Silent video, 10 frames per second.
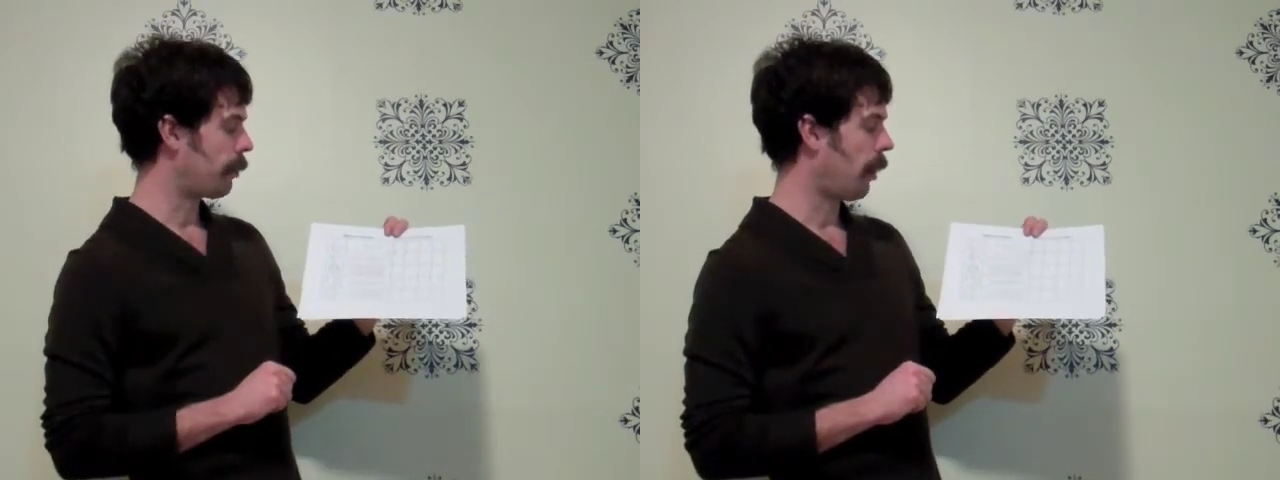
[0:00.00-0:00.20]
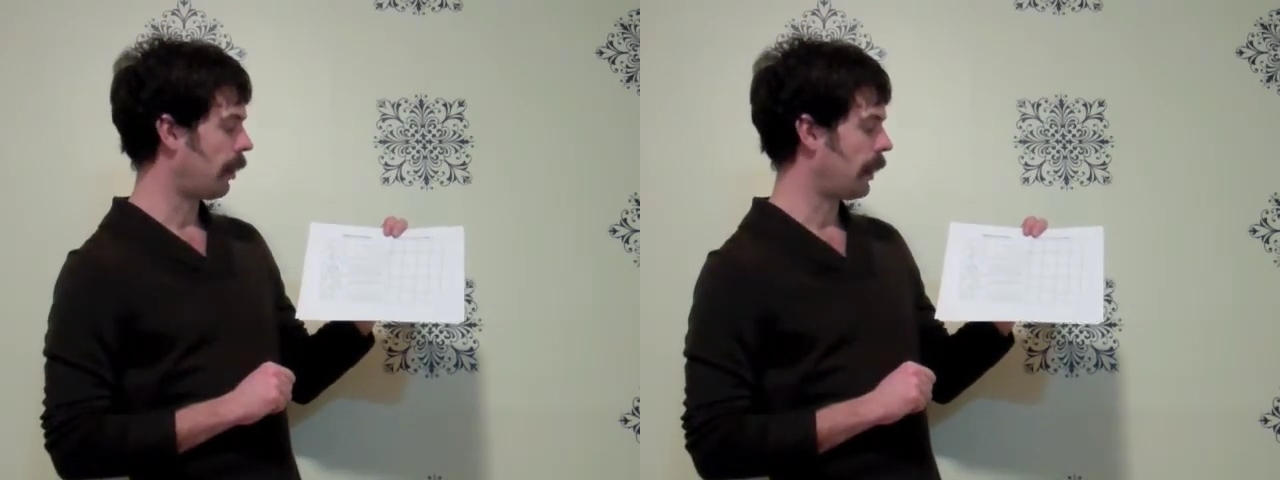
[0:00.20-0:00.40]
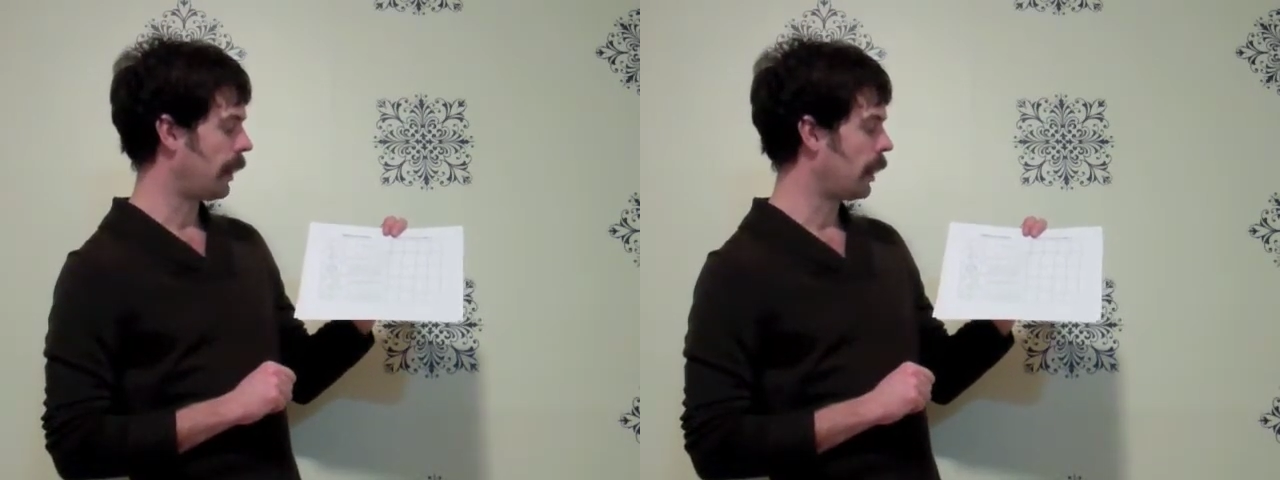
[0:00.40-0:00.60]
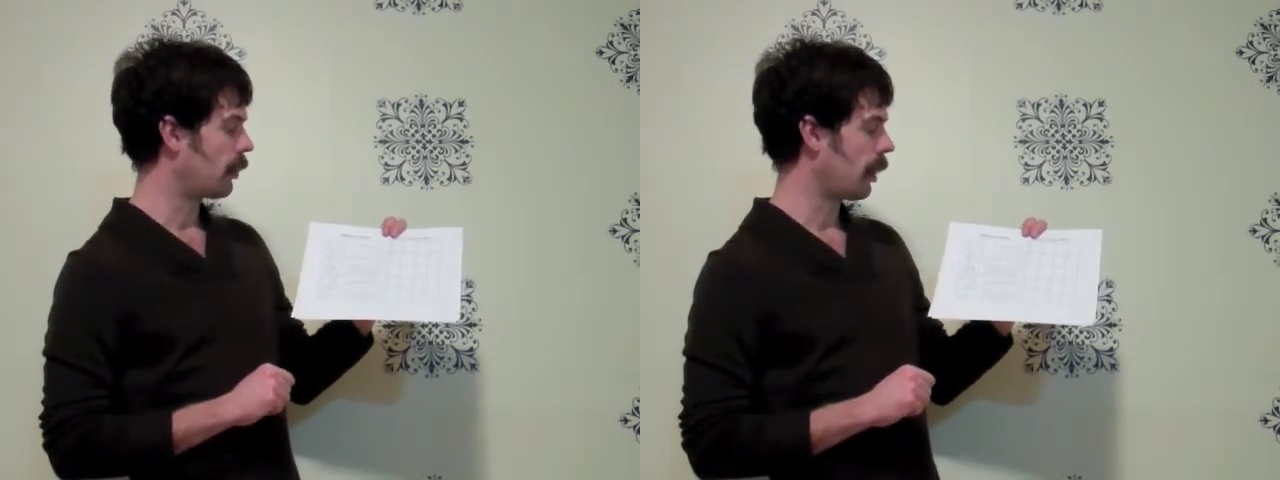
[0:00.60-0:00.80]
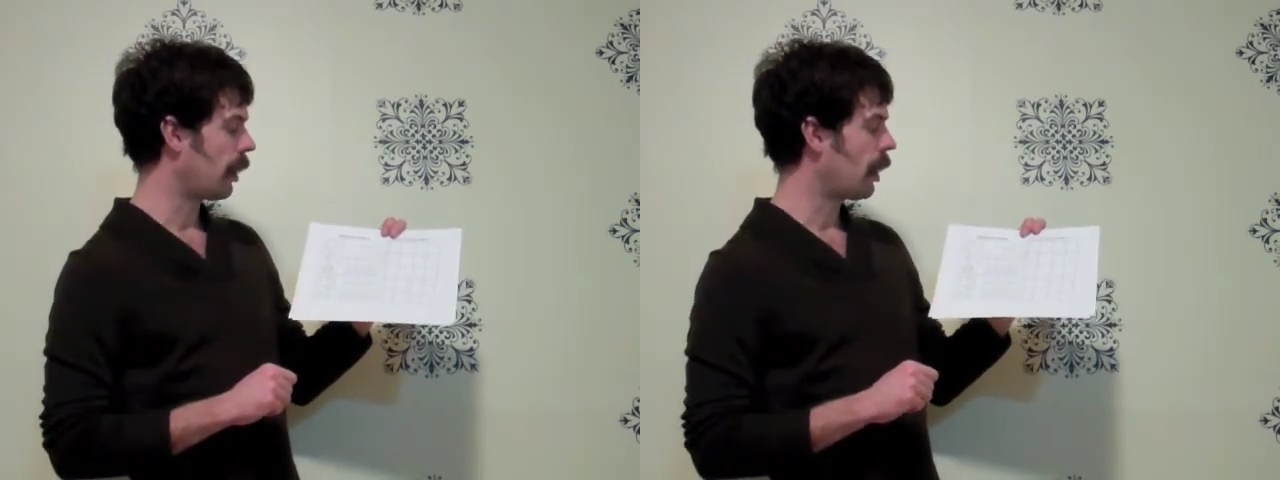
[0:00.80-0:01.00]

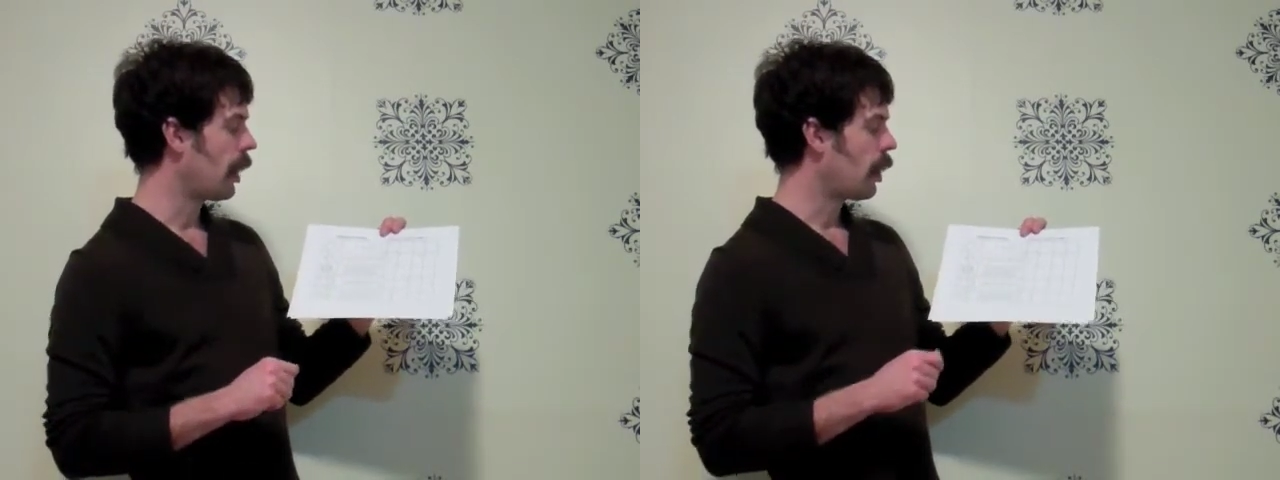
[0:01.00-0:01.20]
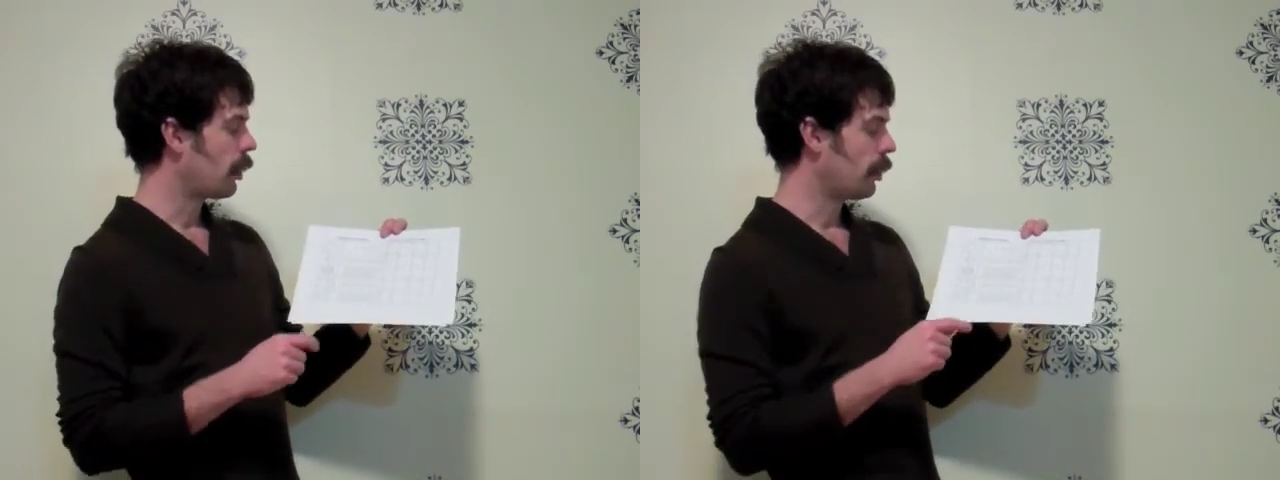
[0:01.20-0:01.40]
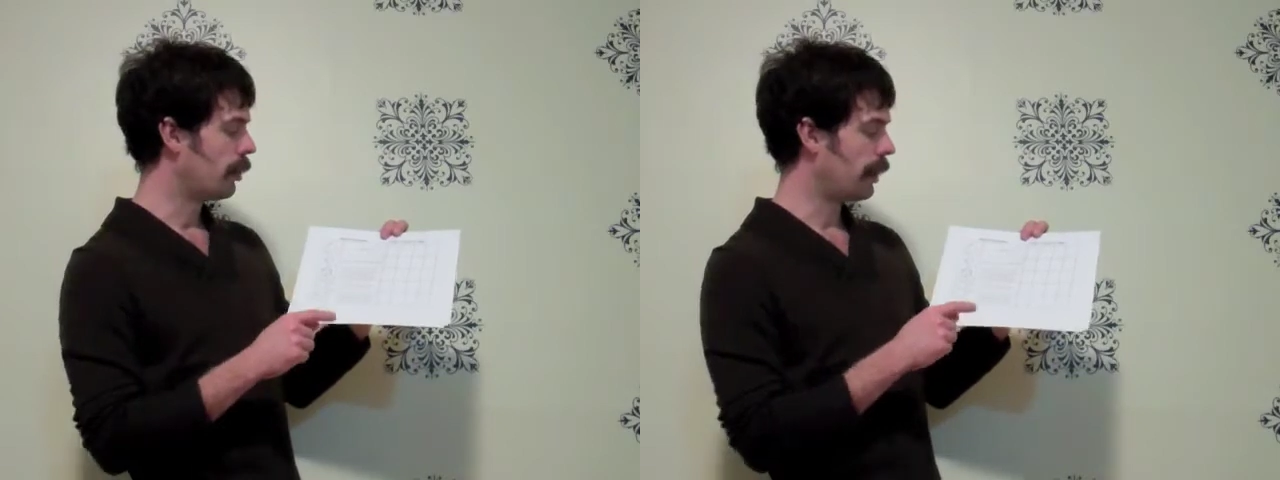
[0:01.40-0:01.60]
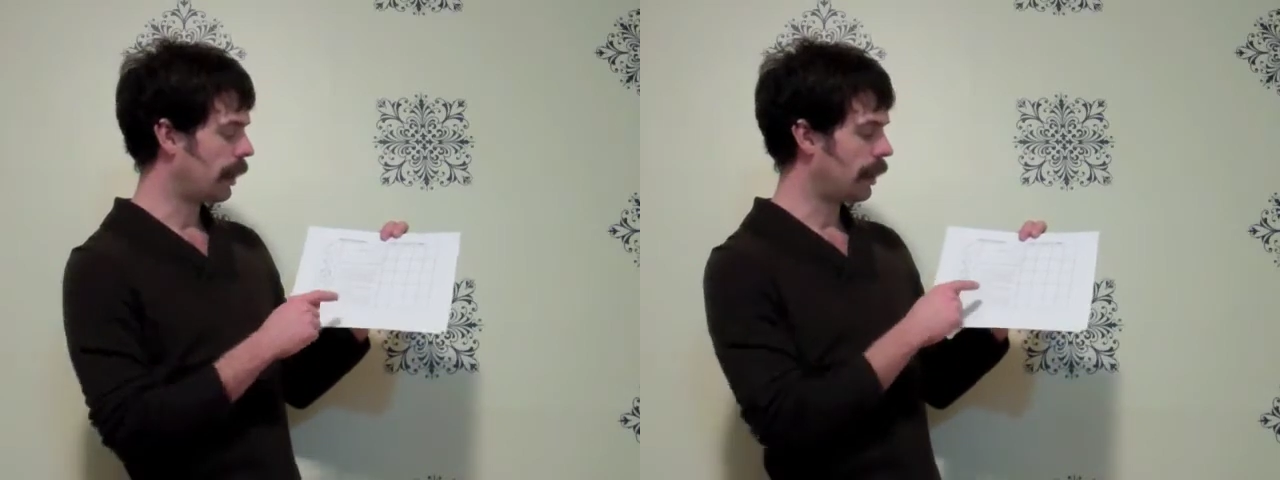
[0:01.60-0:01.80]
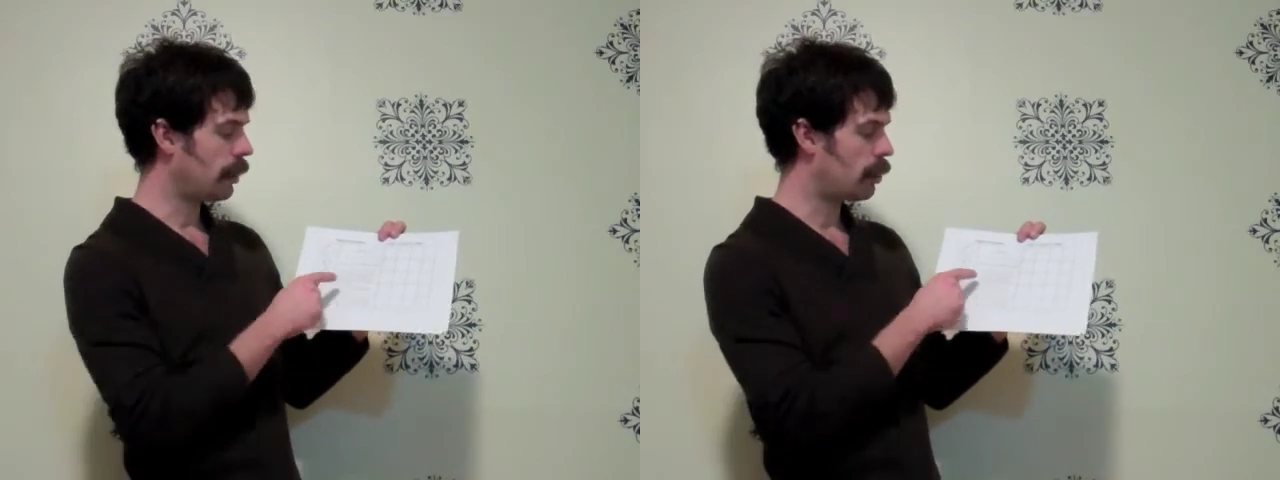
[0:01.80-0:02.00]
polyhedra. You
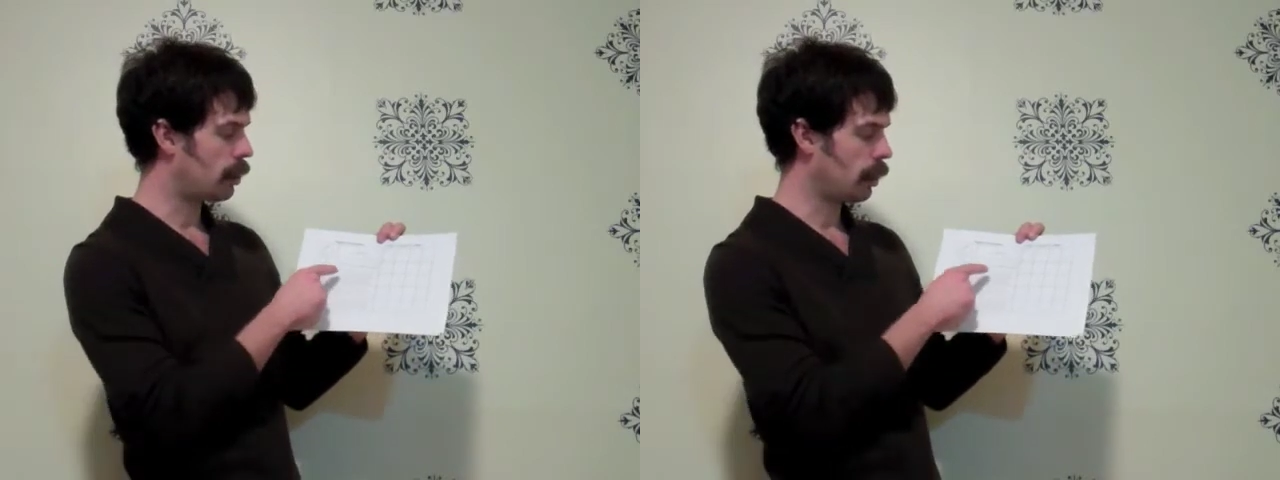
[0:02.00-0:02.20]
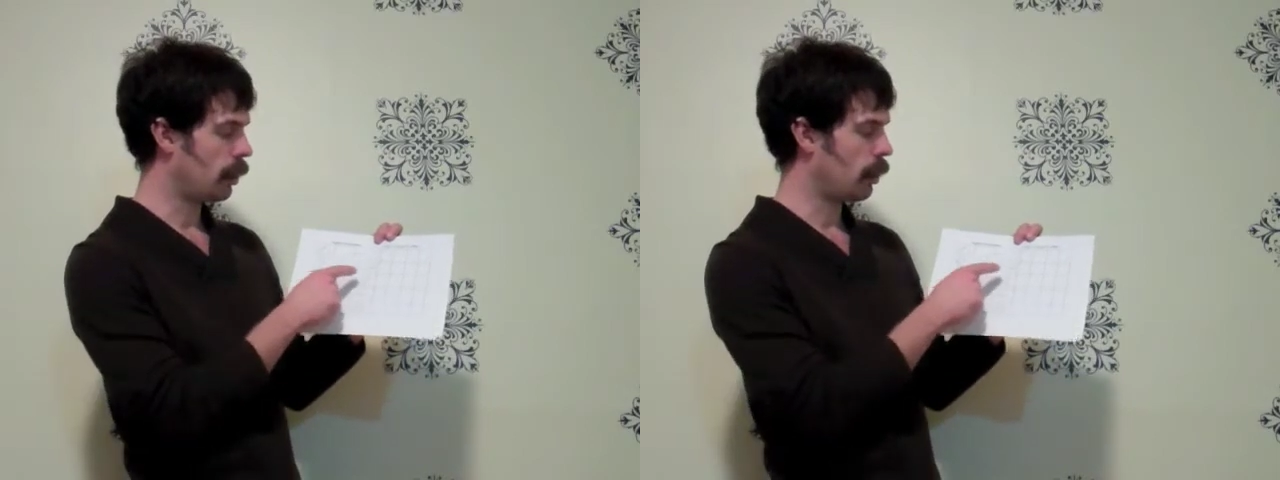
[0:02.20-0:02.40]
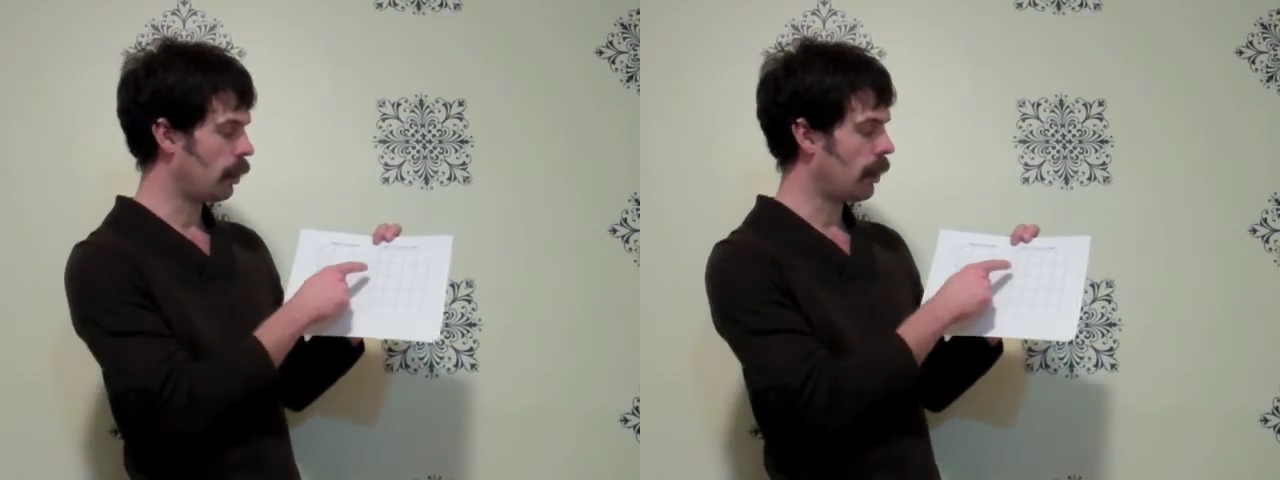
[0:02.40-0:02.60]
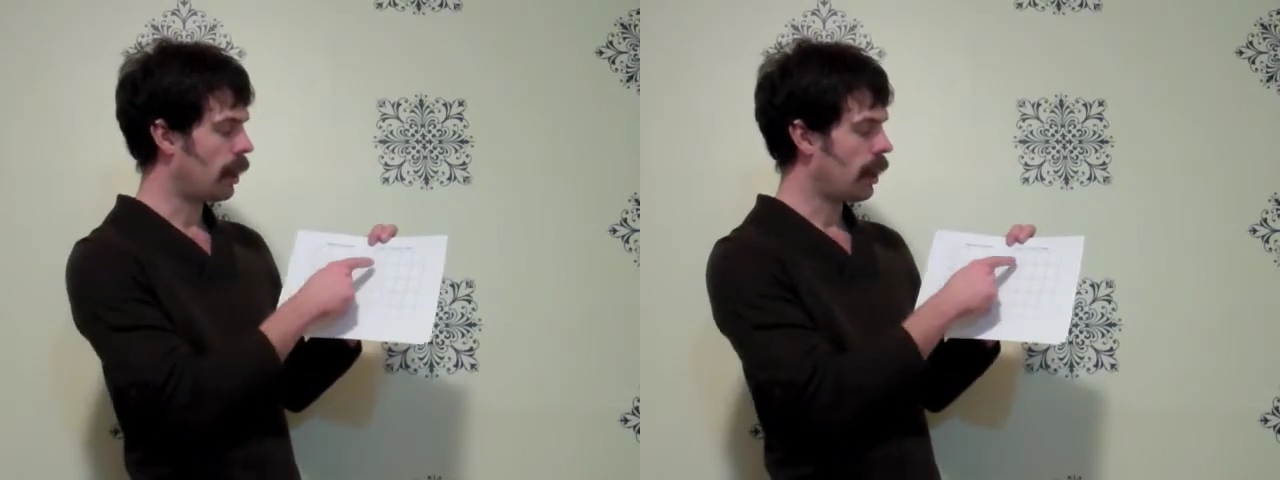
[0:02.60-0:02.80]
need to